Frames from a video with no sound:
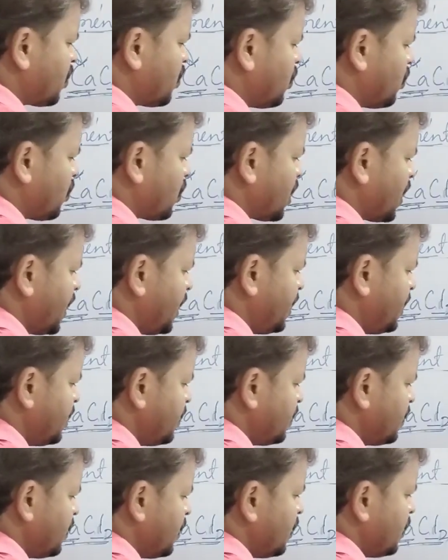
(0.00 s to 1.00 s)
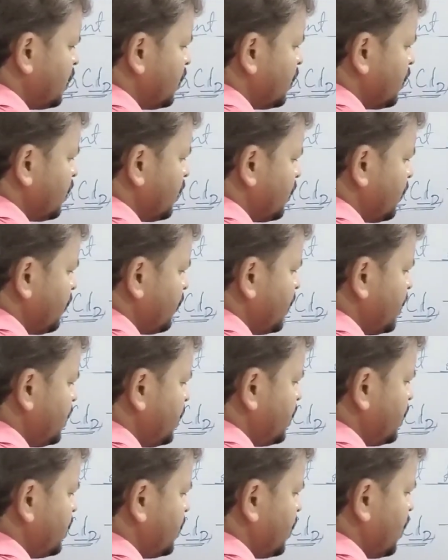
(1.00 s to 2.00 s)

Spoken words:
chloride with